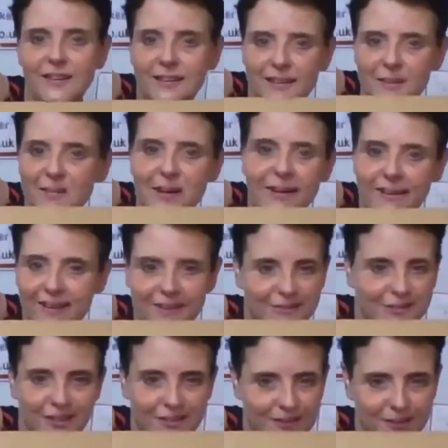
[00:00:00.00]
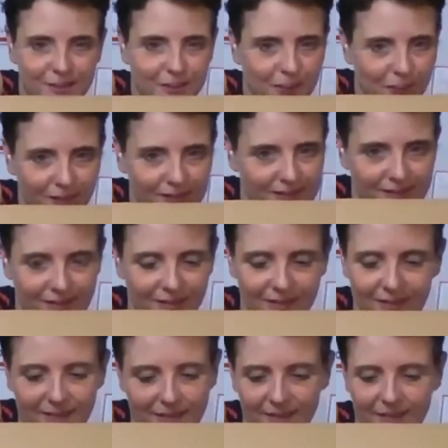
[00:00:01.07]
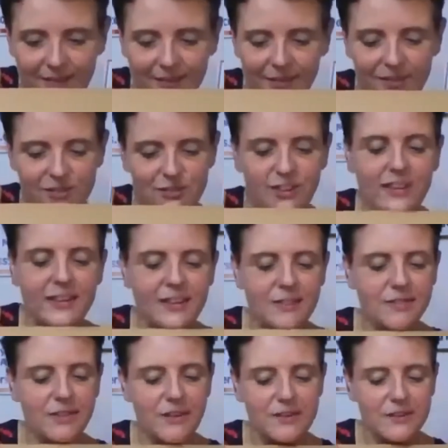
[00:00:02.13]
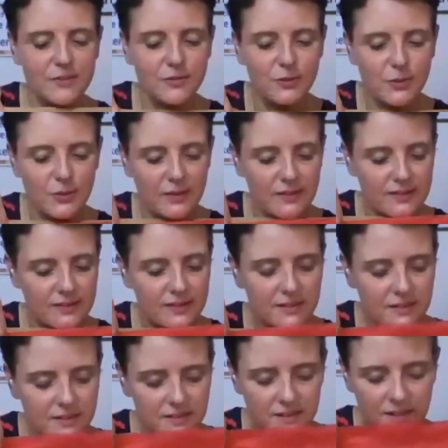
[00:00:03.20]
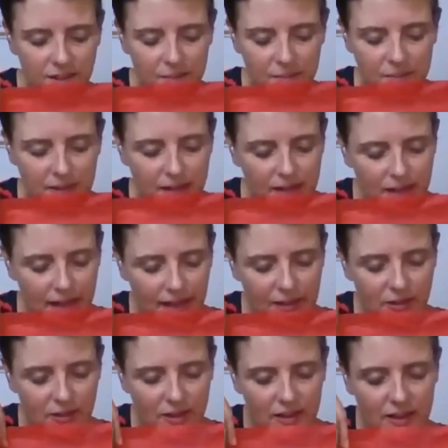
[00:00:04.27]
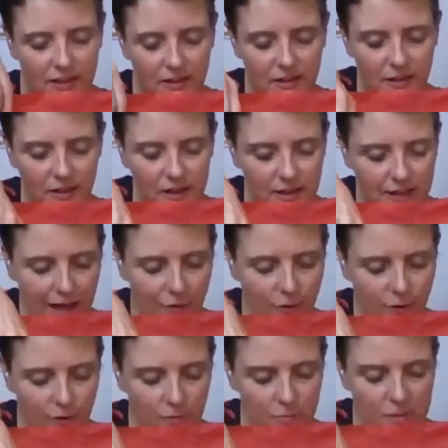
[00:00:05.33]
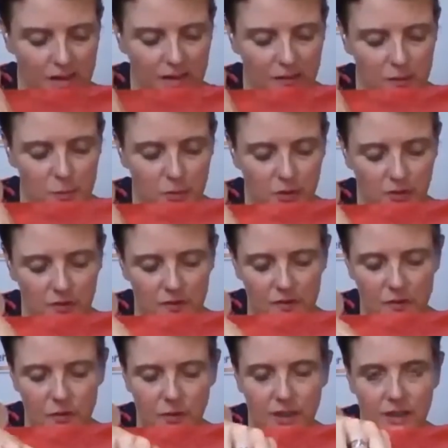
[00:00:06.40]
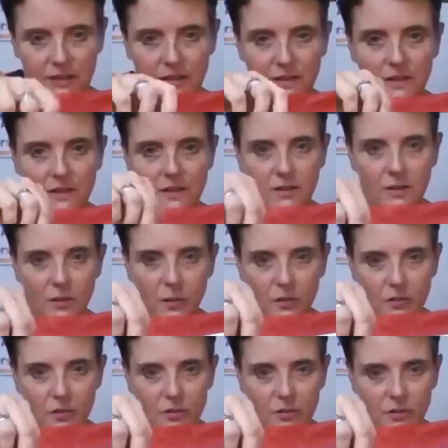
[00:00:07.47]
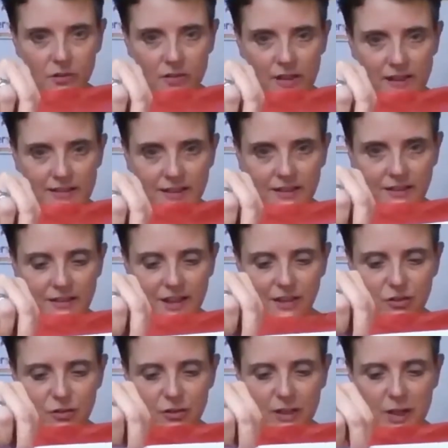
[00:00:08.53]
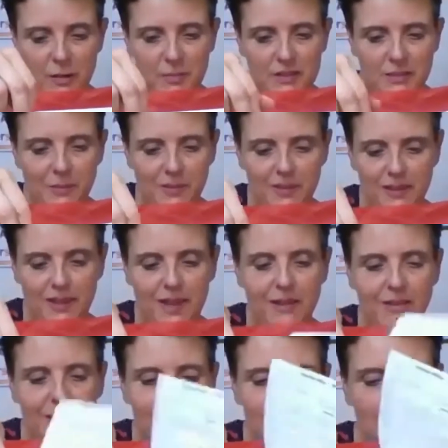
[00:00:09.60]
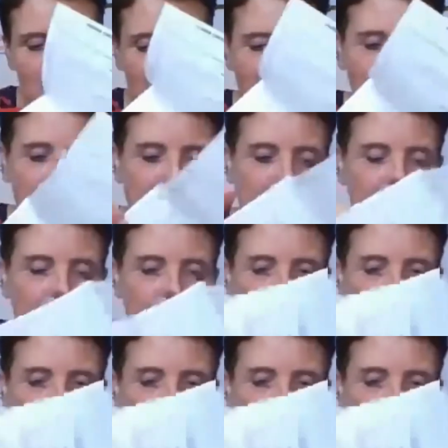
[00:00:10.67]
American 1st of August or Australian 1st of August. And in our makers boxes, you get also a newsletter. Tells you a little bit about the character of the animal.